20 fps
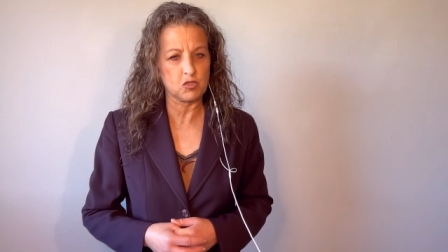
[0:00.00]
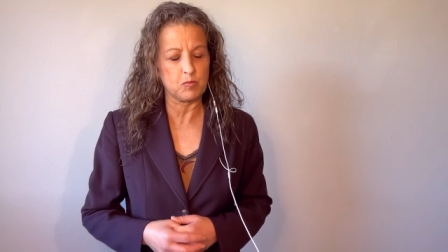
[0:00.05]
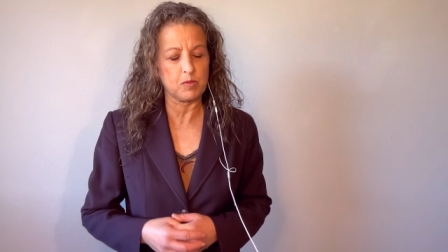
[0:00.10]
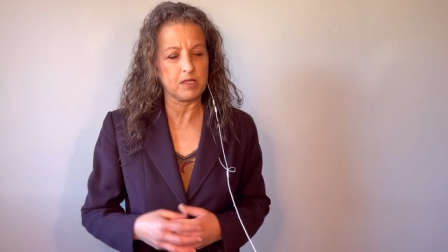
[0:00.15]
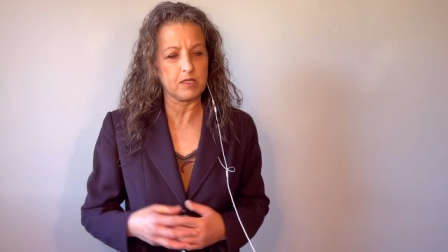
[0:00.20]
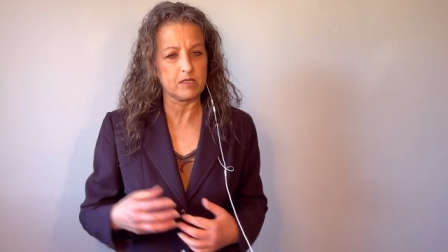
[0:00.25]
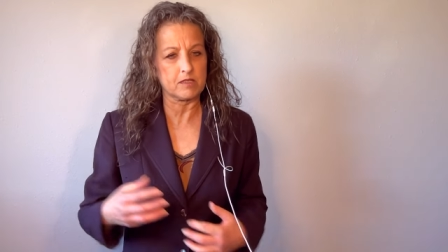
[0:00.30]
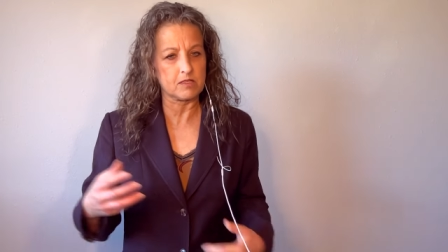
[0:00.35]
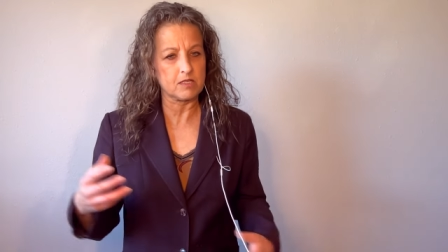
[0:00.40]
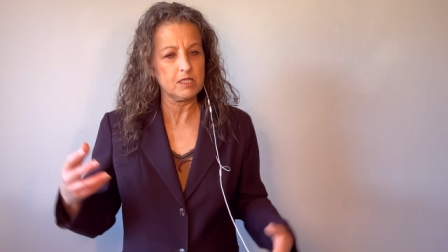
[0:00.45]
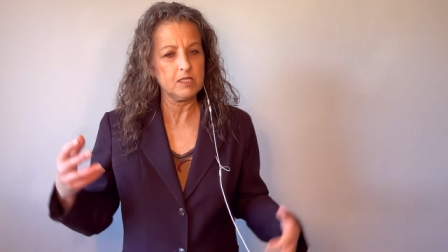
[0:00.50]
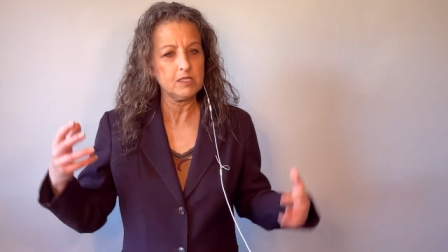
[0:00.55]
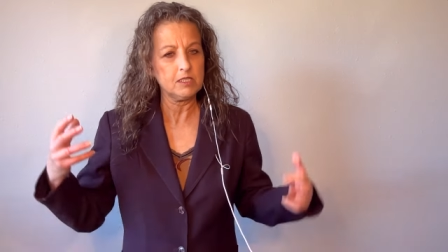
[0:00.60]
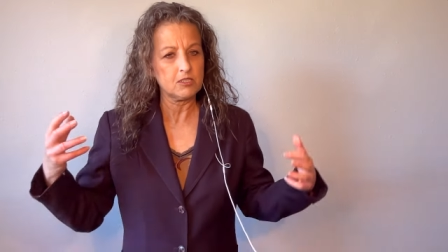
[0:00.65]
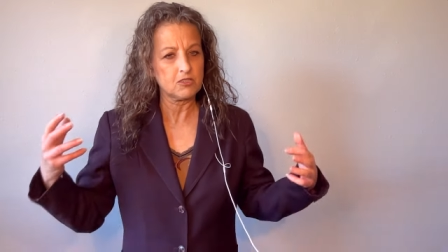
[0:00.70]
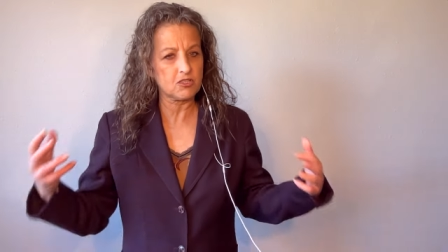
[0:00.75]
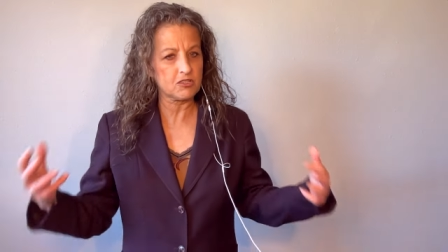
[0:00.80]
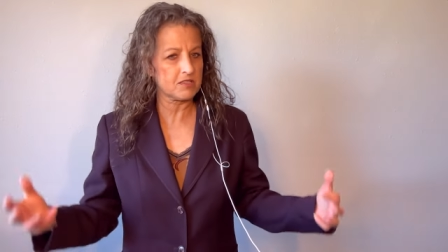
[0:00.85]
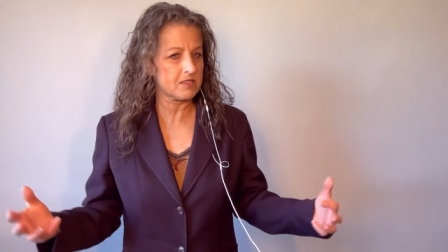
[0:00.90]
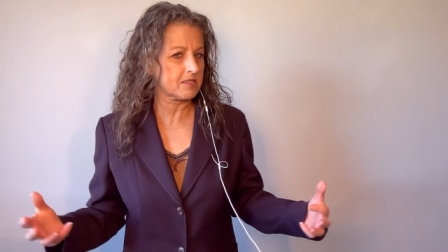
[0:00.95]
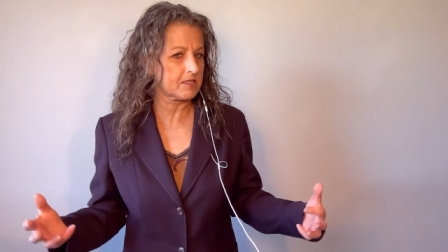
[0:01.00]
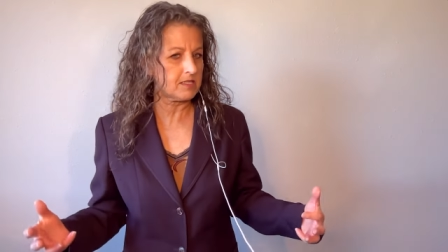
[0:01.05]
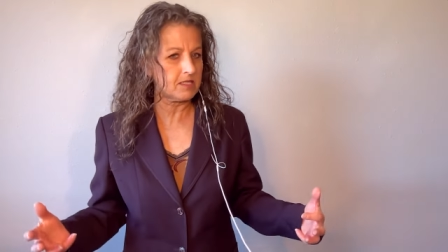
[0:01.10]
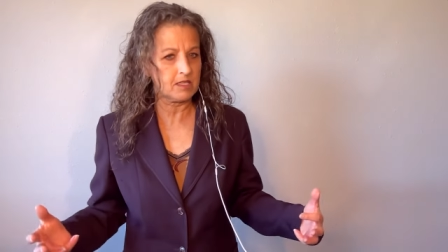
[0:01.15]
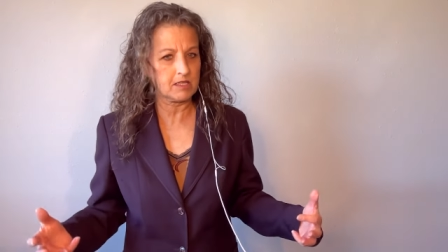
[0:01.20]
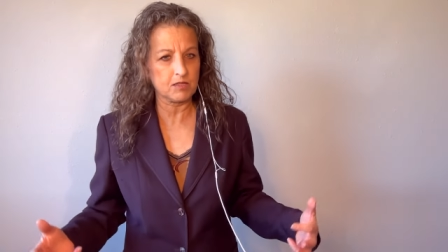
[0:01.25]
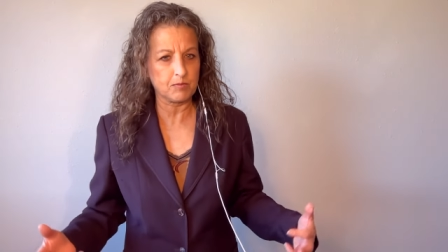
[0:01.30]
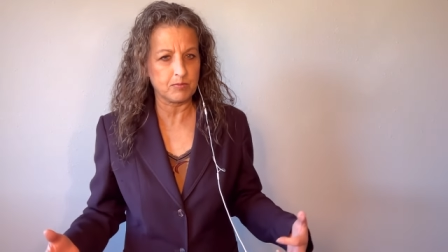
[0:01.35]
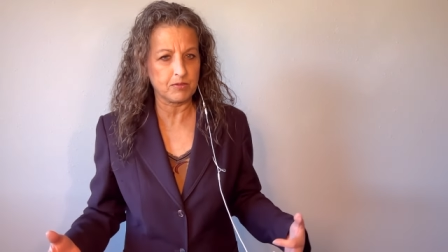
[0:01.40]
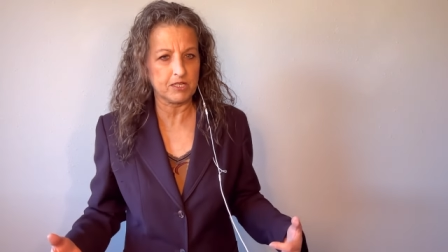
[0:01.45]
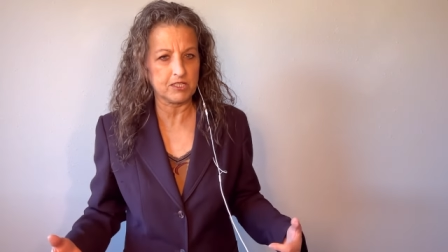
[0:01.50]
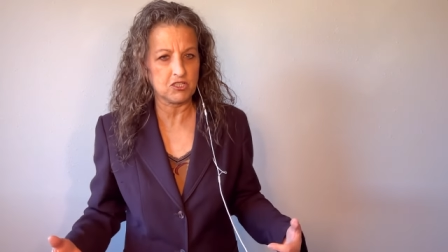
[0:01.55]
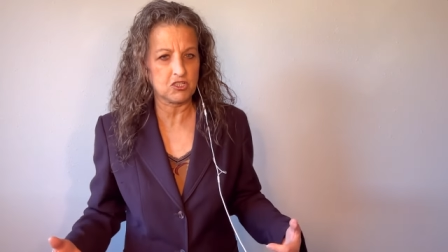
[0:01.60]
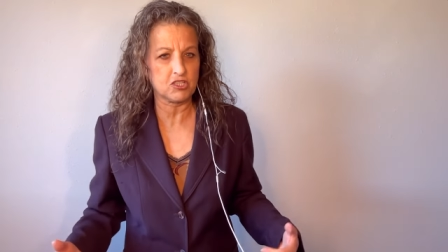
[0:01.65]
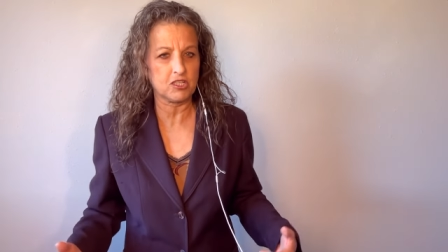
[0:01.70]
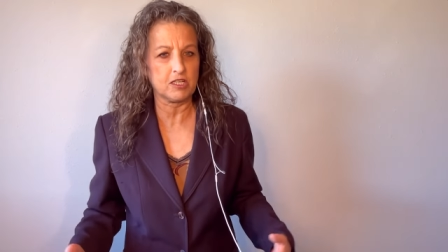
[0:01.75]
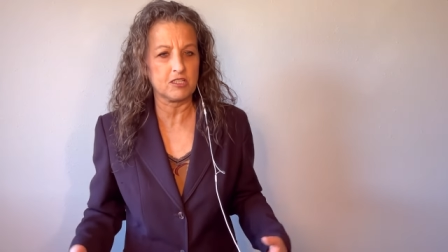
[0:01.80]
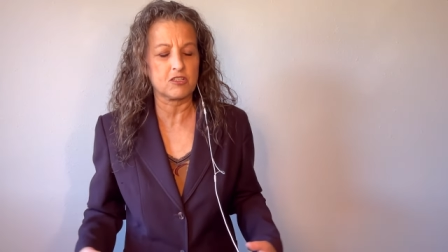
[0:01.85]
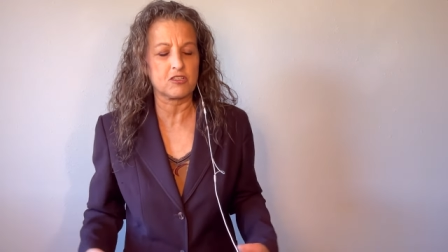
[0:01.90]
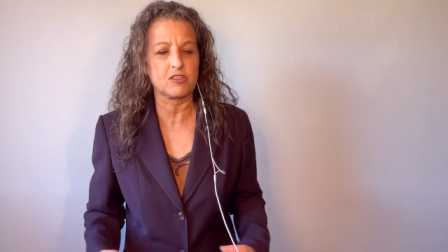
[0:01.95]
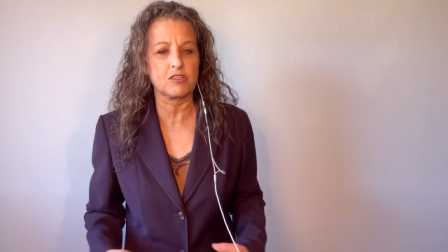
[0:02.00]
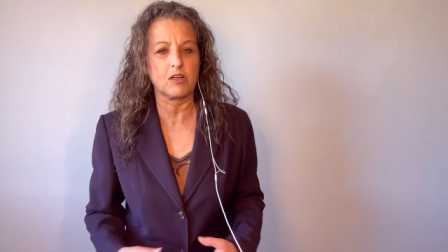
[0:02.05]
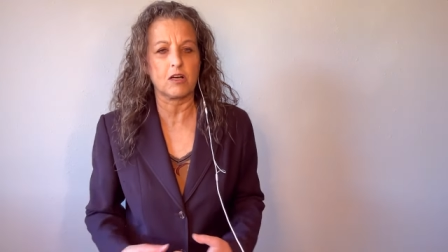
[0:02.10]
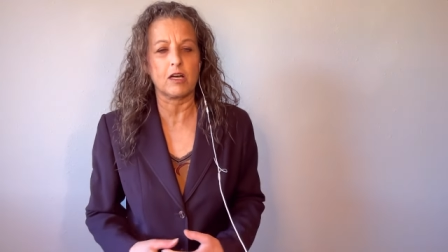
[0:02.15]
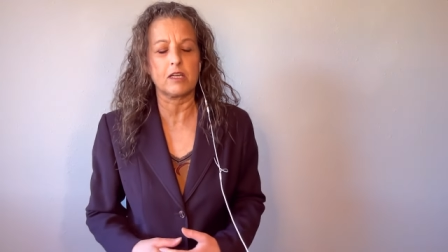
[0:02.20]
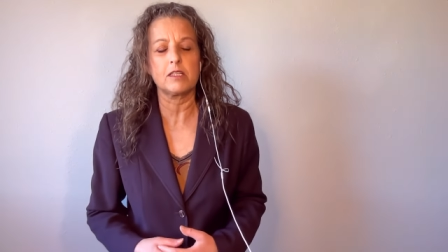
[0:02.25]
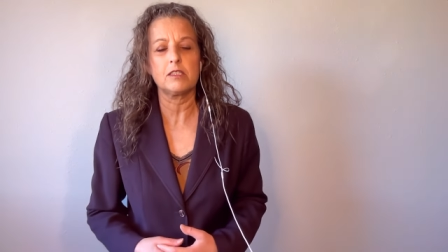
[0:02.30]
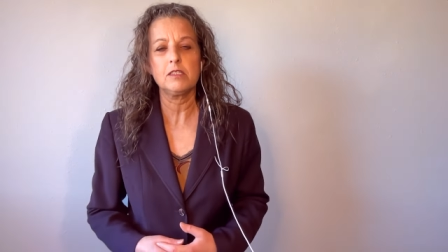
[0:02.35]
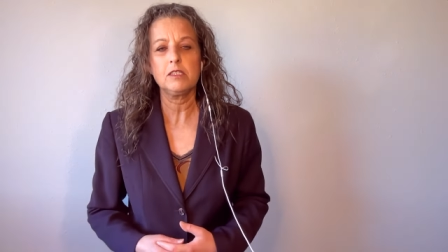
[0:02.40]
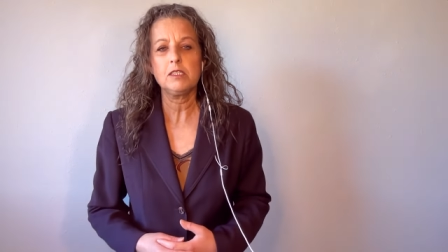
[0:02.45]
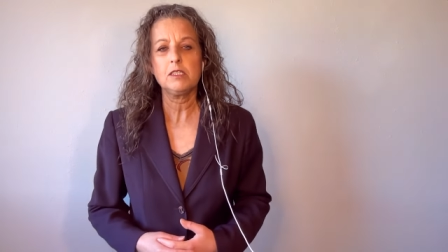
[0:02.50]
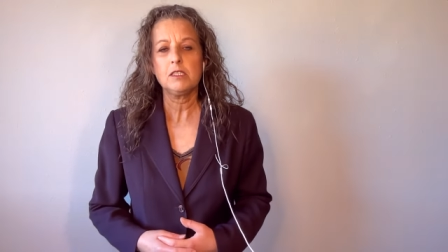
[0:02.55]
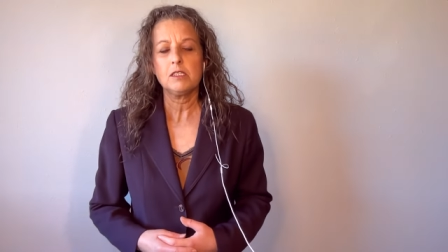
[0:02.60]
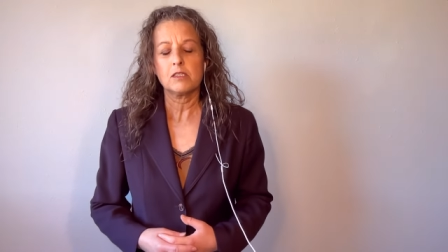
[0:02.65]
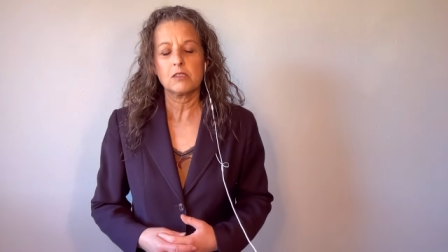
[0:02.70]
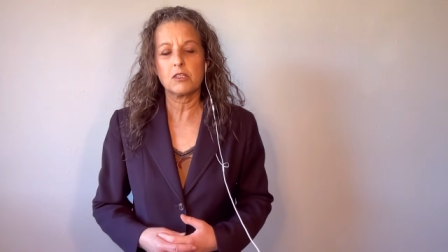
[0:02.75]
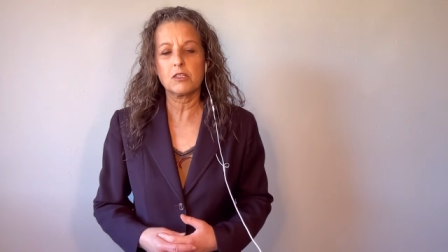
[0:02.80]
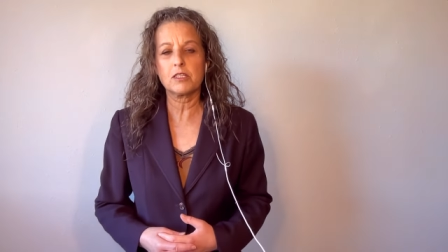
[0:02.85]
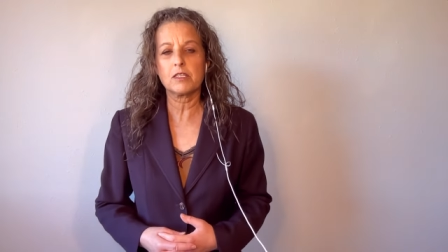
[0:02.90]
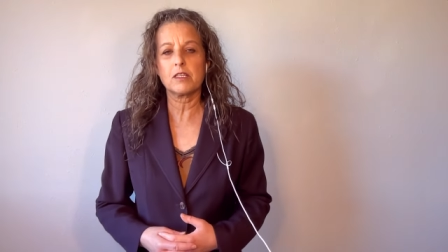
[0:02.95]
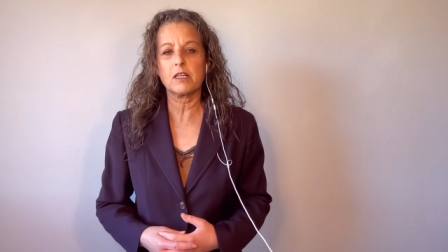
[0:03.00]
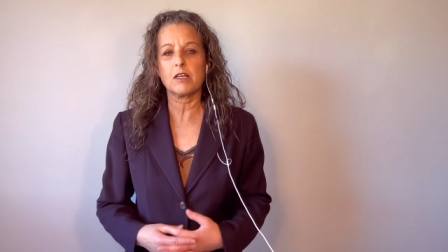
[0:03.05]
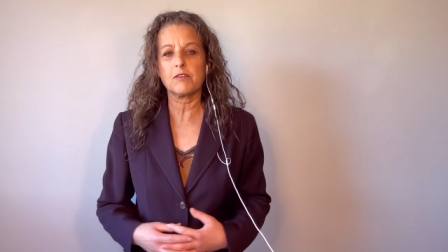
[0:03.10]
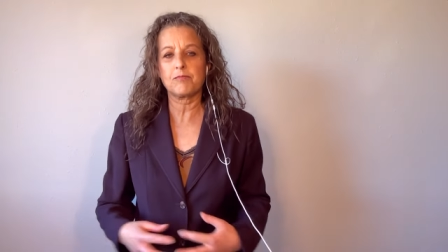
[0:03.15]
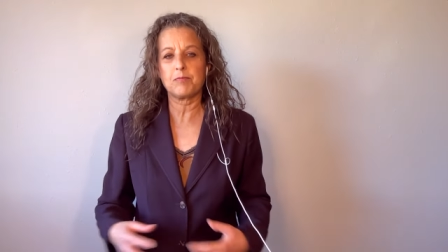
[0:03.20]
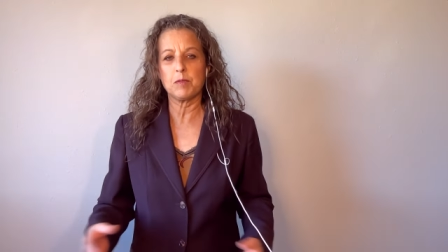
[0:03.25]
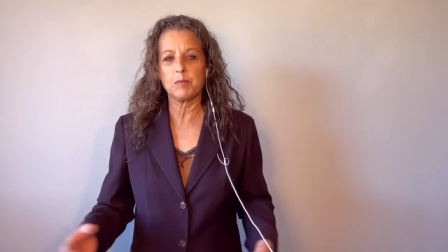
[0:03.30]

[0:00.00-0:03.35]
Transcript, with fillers: because just seeing the price change is not good enough.